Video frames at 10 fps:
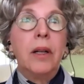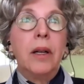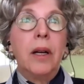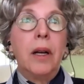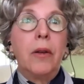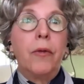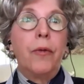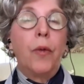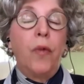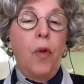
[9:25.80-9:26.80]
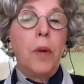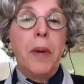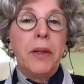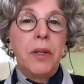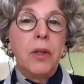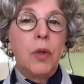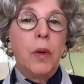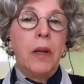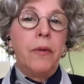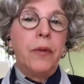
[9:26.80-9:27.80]
4 months in
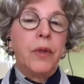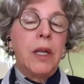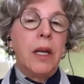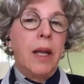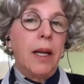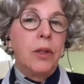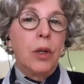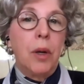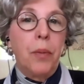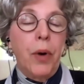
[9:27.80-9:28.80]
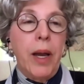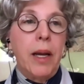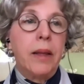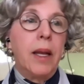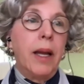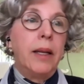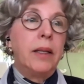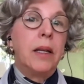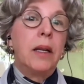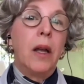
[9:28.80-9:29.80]
2015, then I took a break, and then I
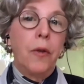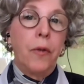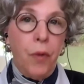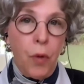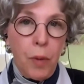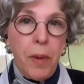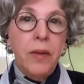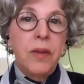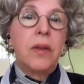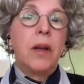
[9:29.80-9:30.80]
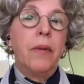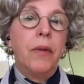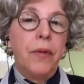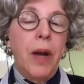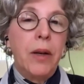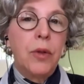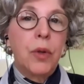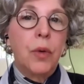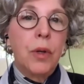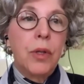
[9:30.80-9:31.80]
did another 4 months of the
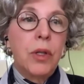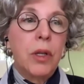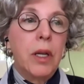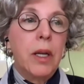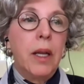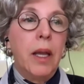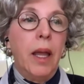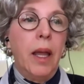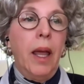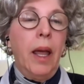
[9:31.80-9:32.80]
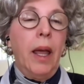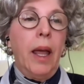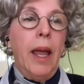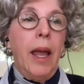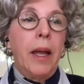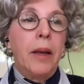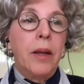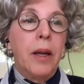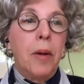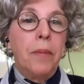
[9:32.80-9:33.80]
Finders course. And
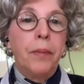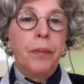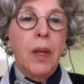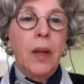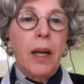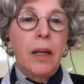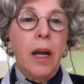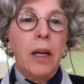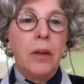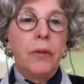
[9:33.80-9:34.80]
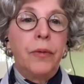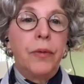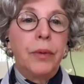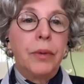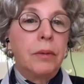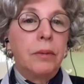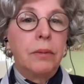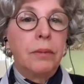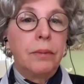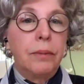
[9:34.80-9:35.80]
that kind of,
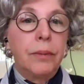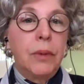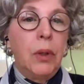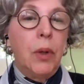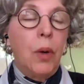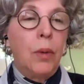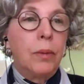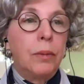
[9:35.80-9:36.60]
you know,